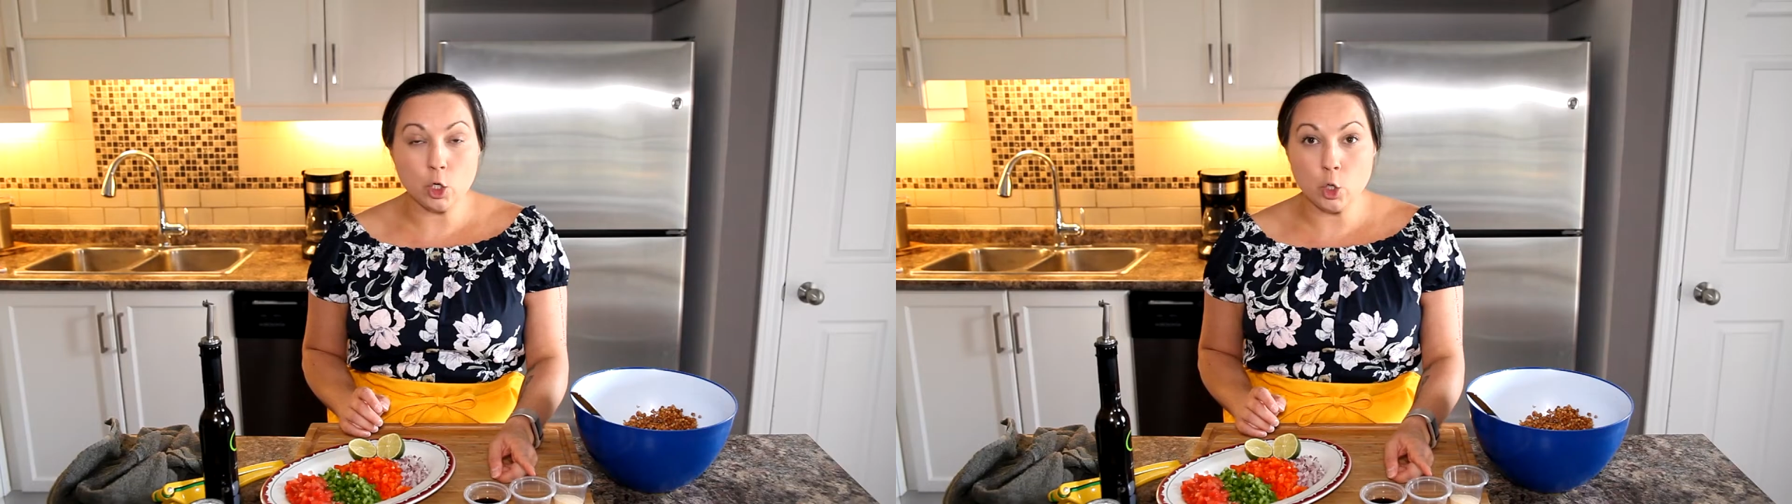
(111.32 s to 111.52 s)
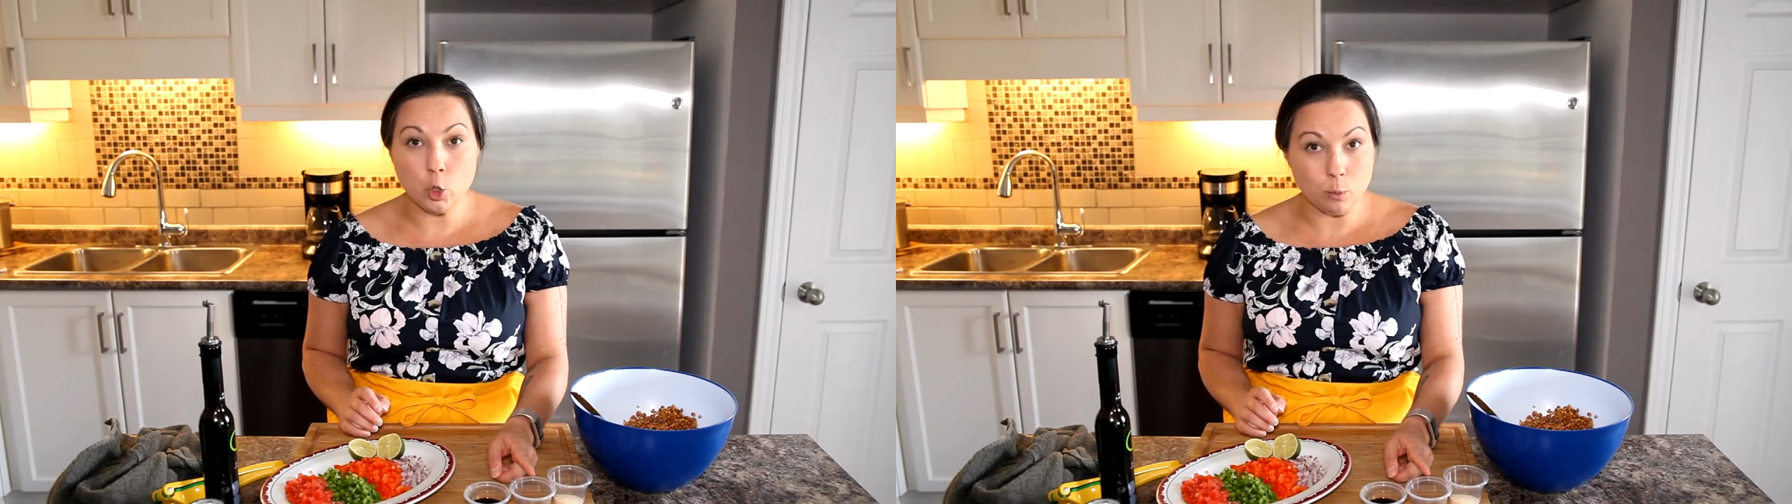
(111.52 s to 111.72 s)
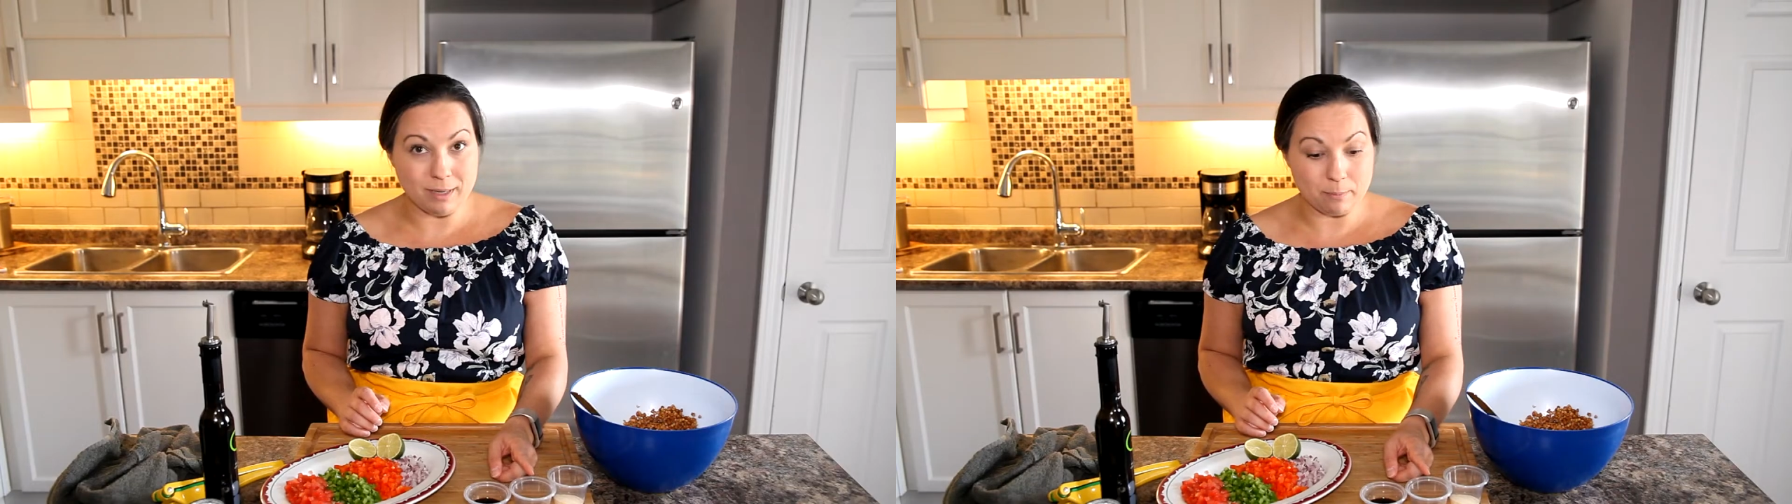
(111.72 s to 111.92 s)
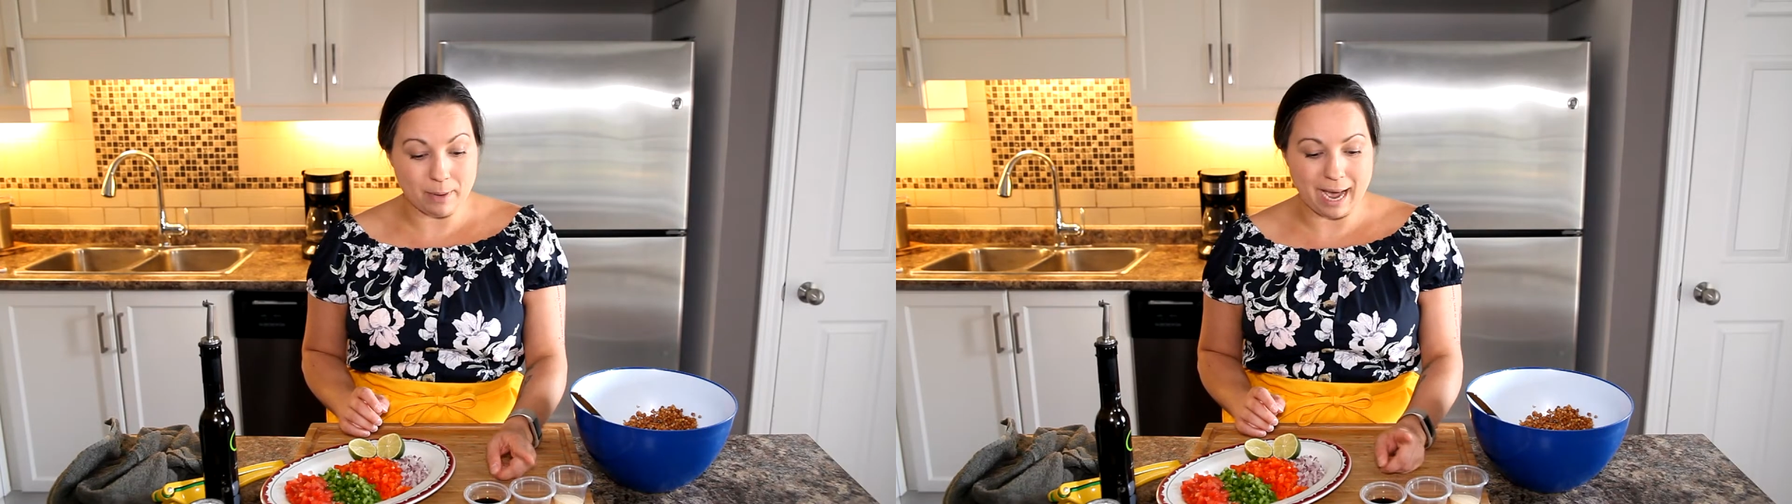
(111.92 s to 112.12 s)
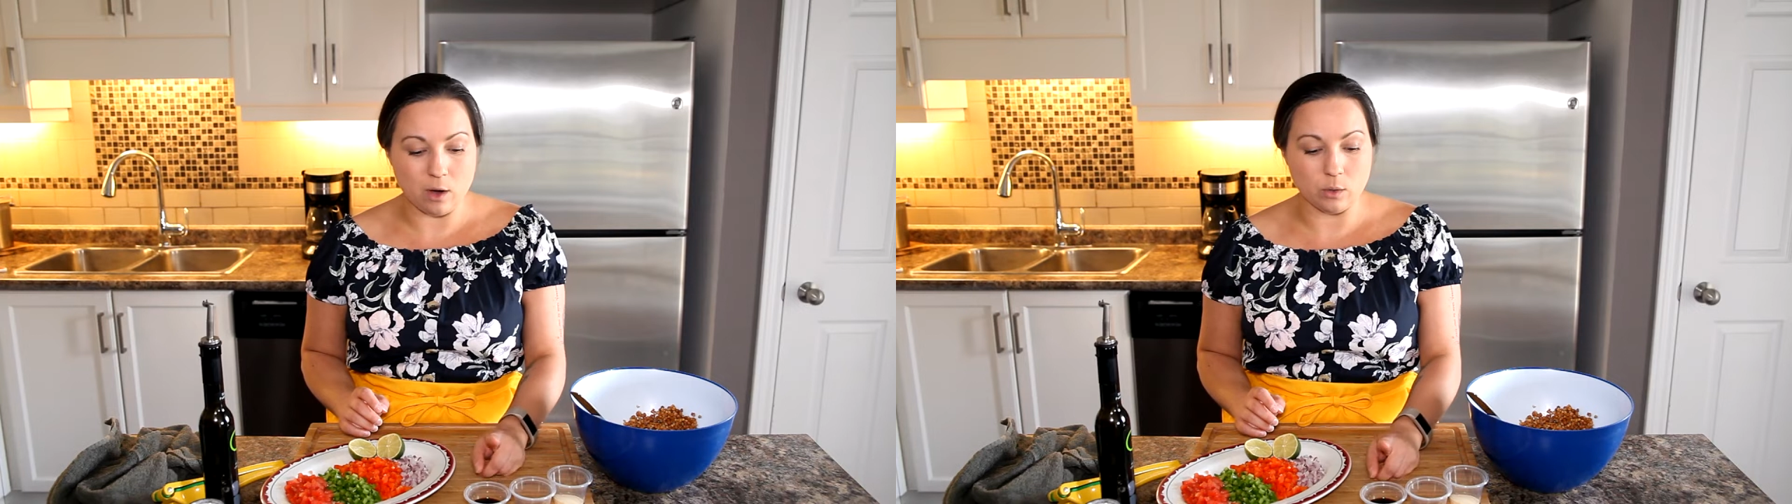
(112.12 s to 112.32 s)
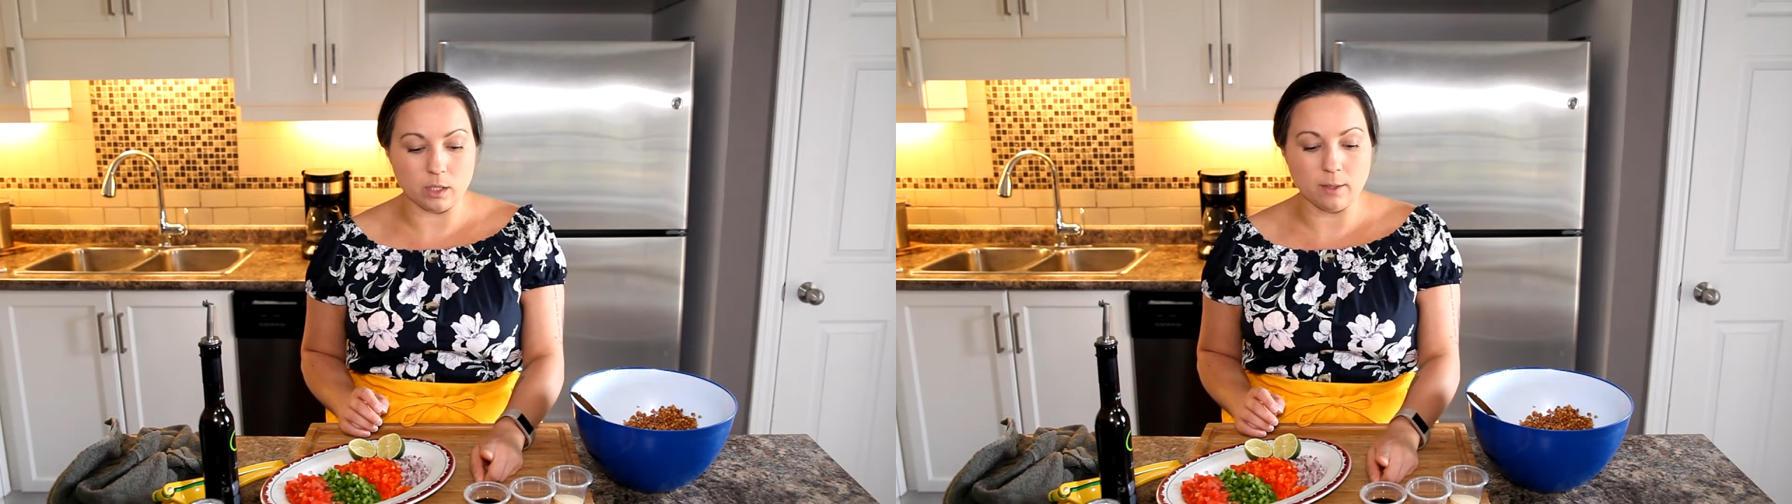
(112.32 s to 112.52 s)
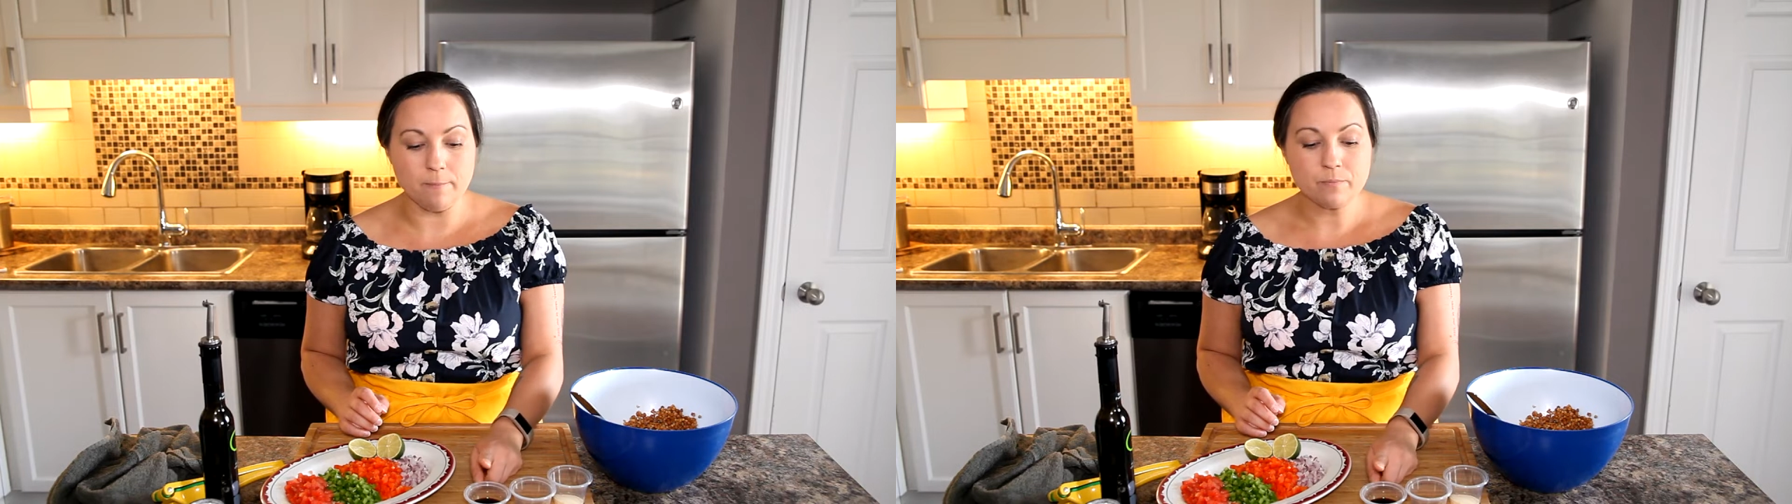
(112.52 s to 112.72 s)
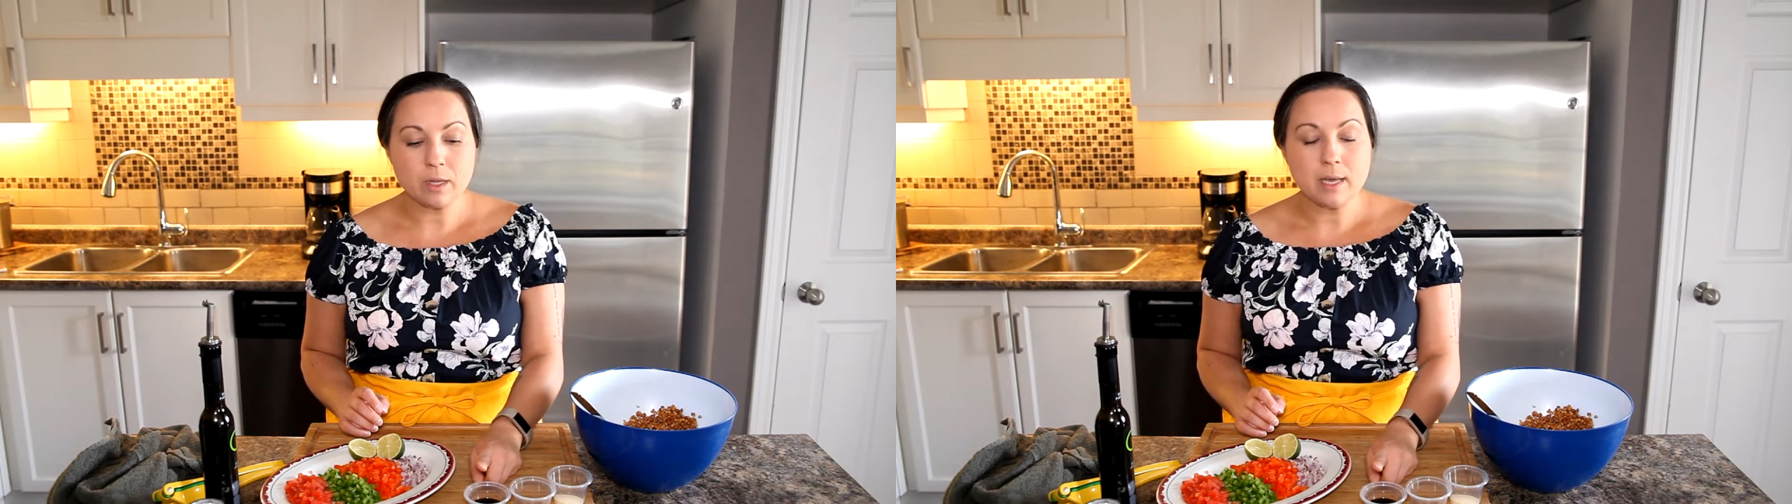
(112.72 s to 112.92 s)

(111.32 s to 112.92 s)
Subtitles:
cumin powder,